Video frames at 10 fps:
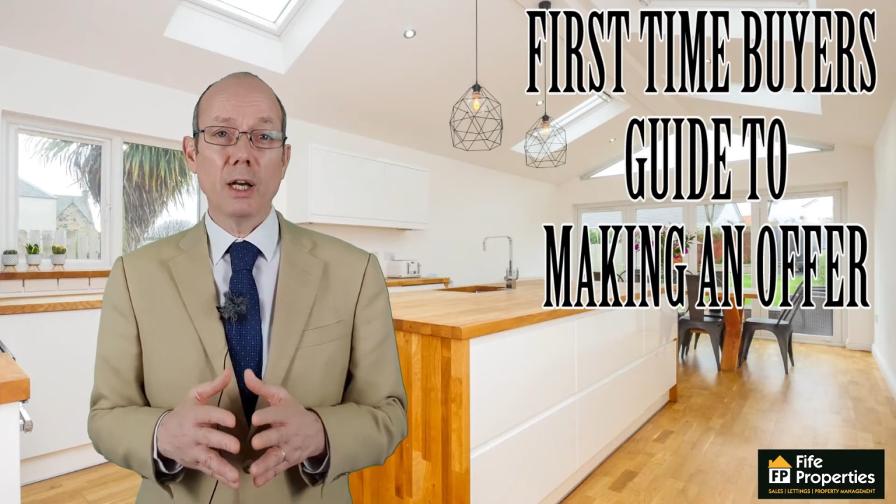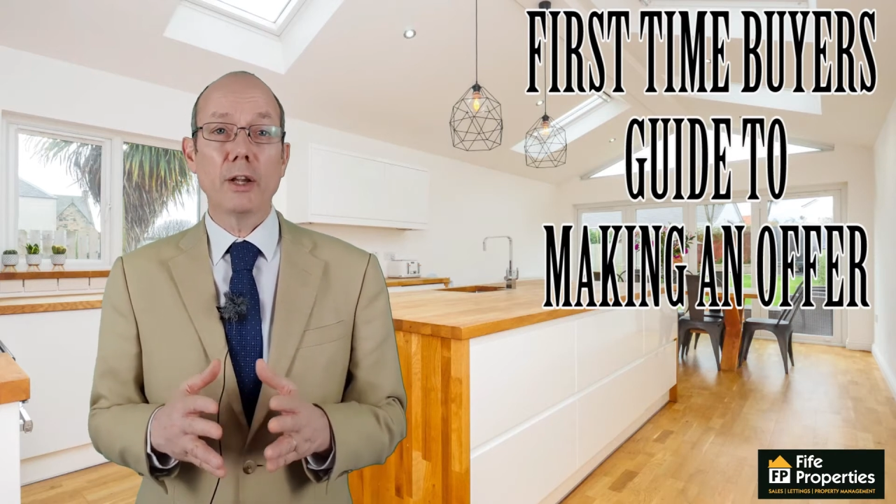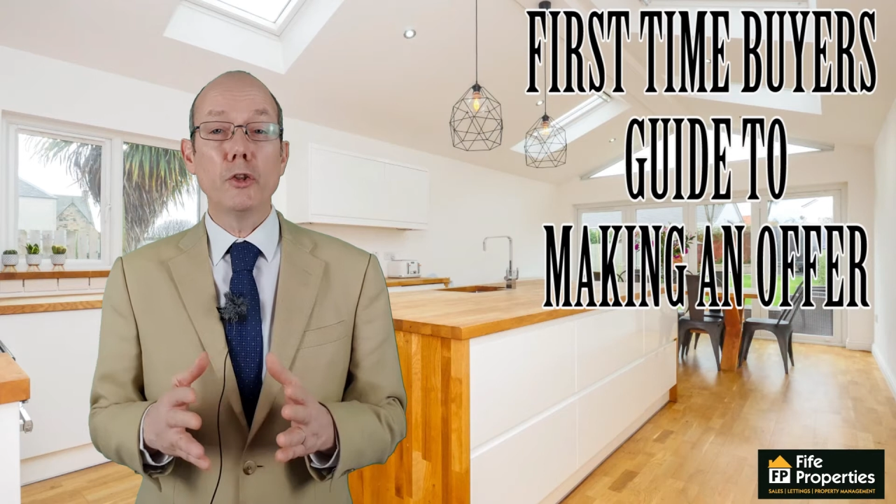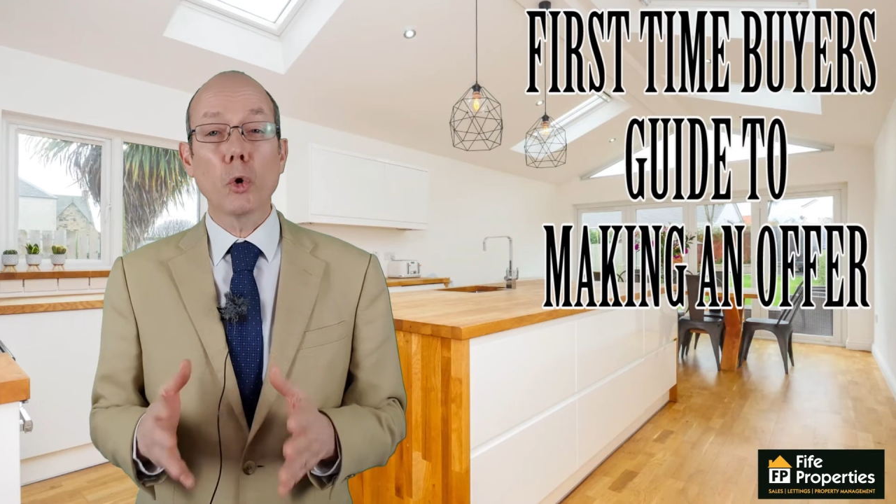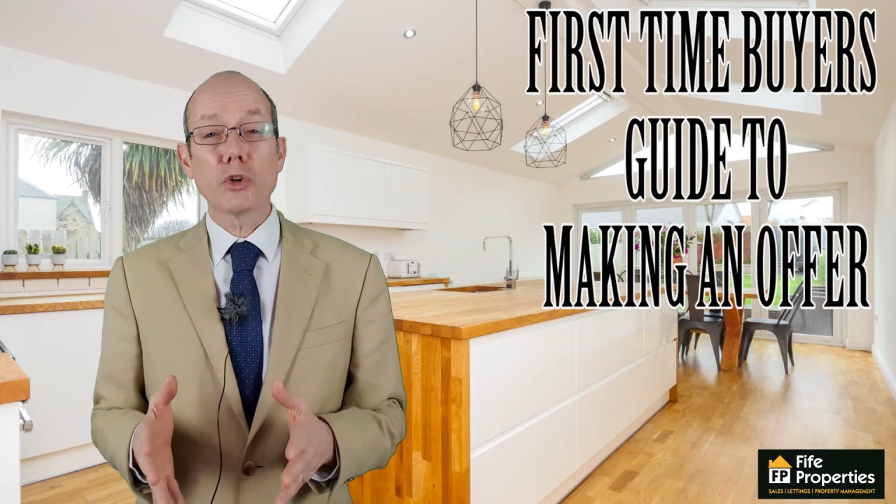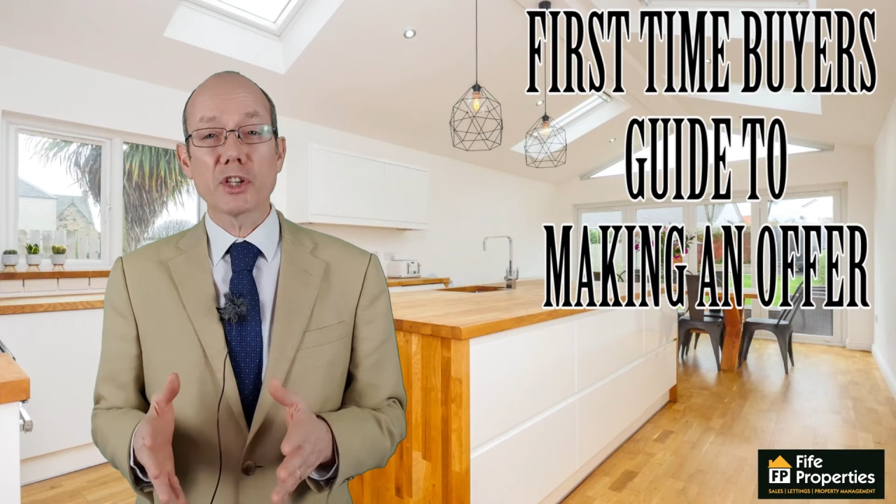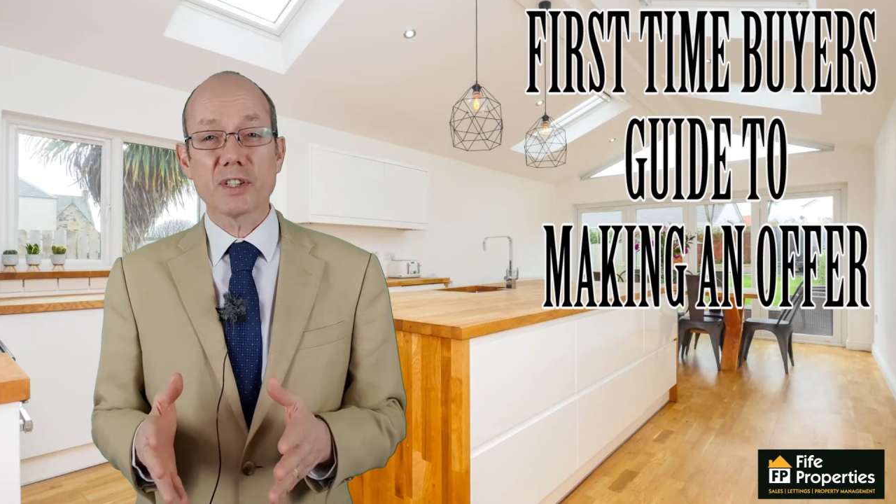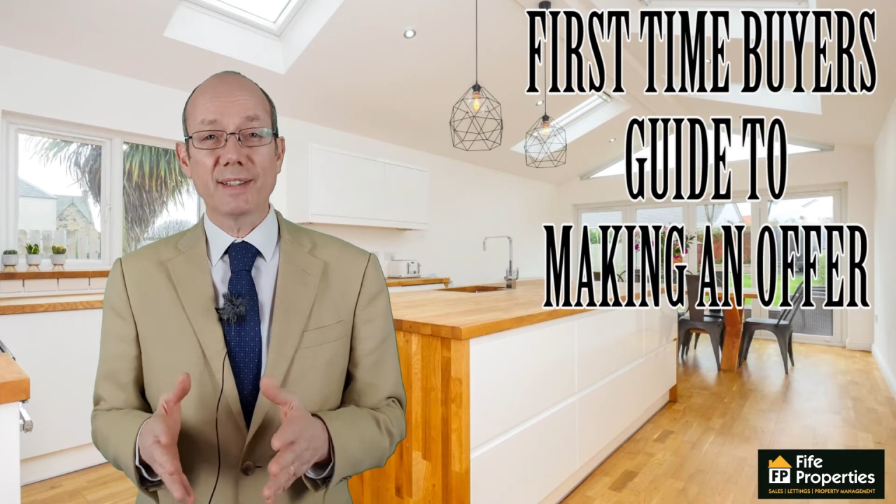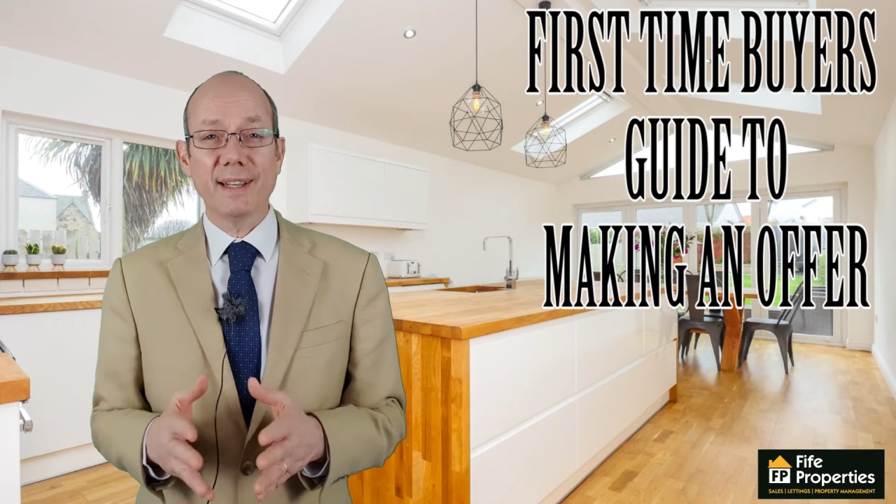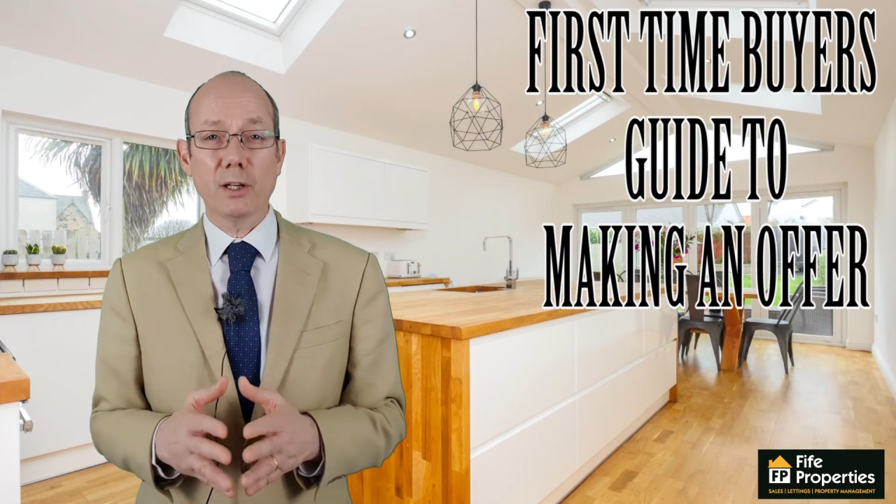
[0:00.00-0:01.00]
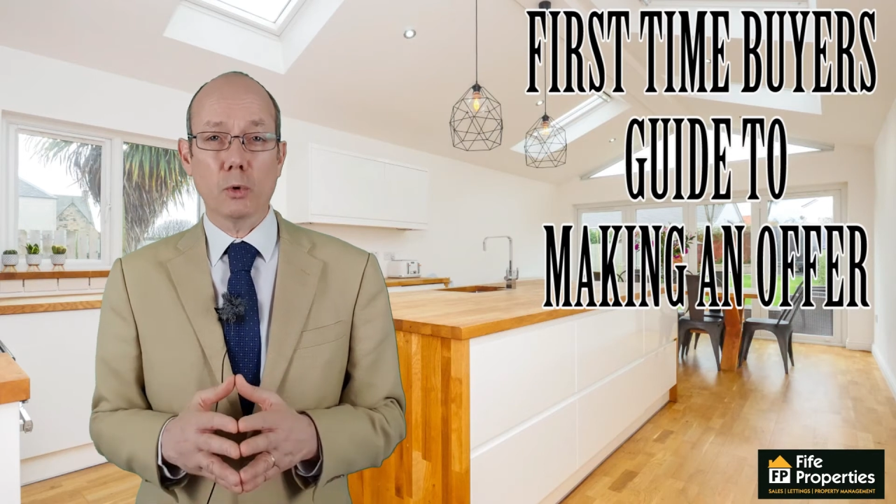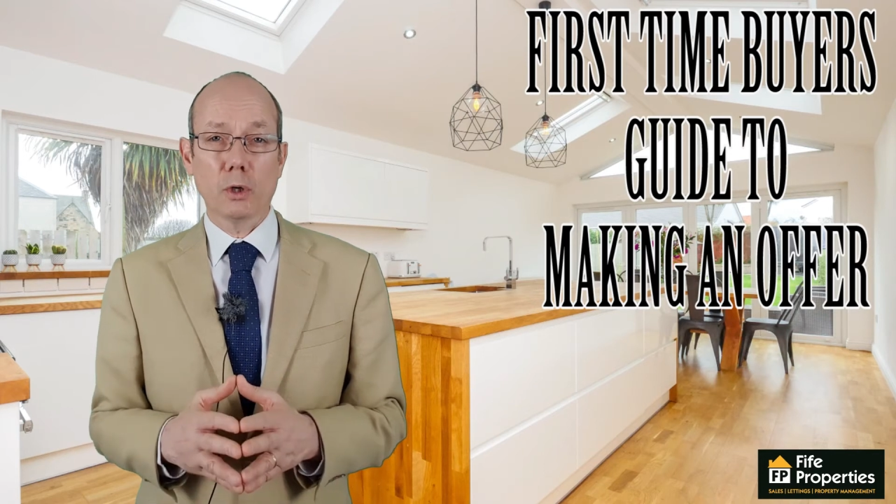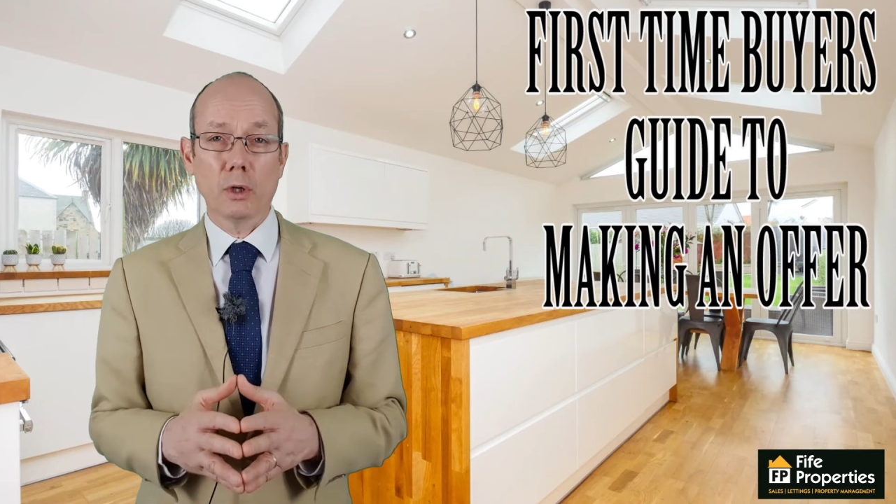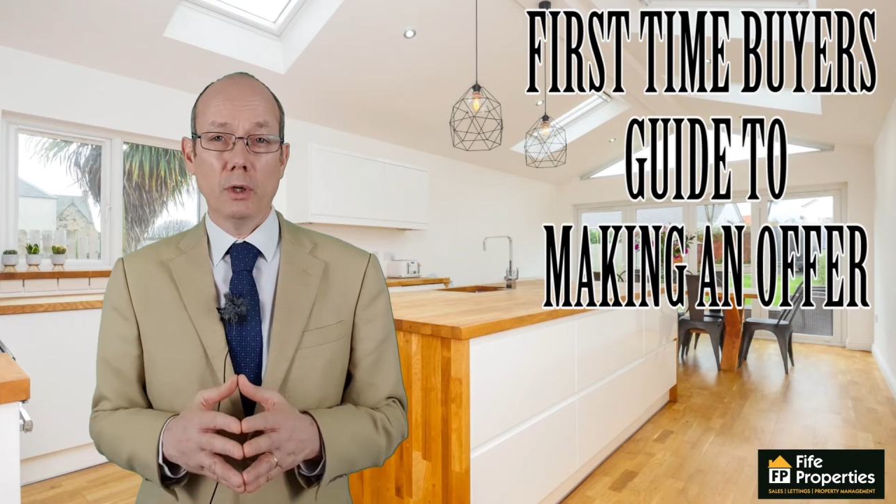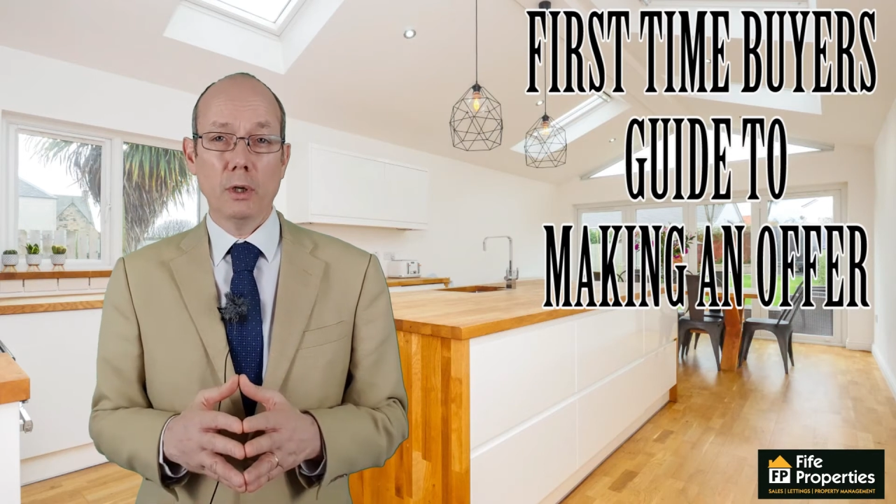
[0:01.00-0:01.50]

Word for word: and not just the decor.